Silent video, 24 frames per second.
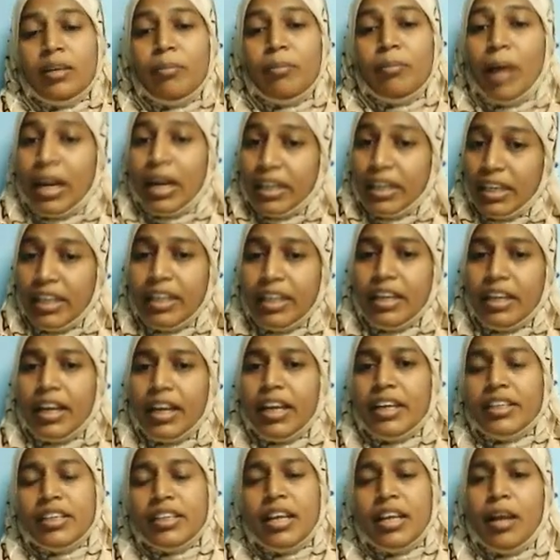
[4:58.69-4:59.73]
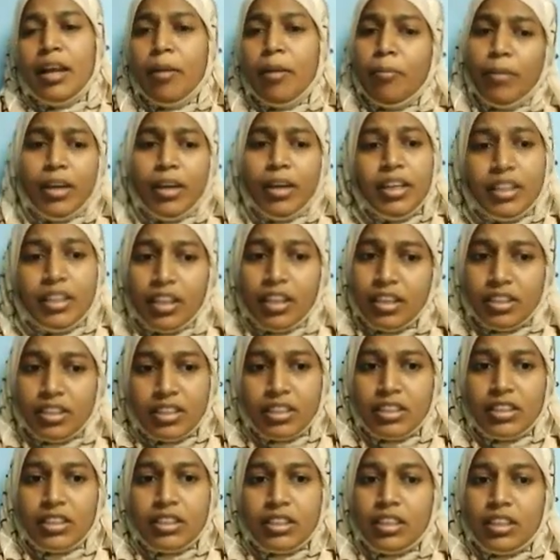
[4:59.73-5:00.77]
batting rate, many
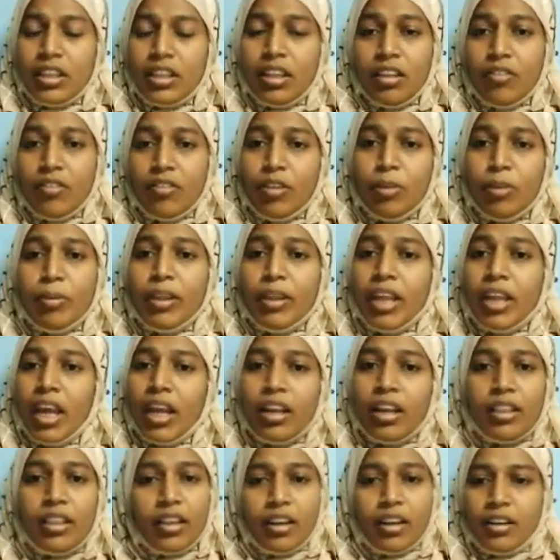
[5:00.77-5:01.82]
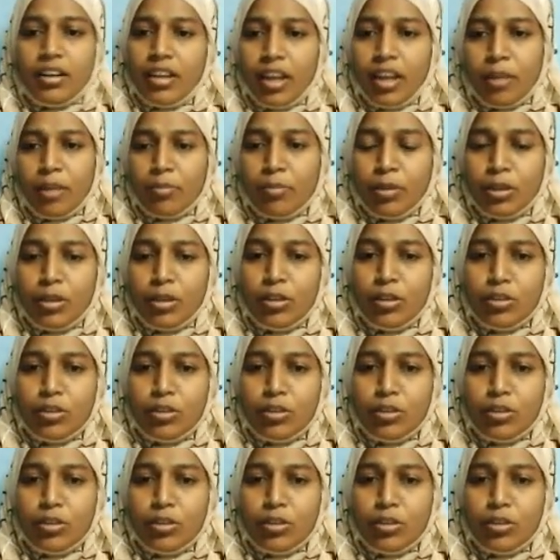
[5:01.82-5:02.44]
things will be there in that table.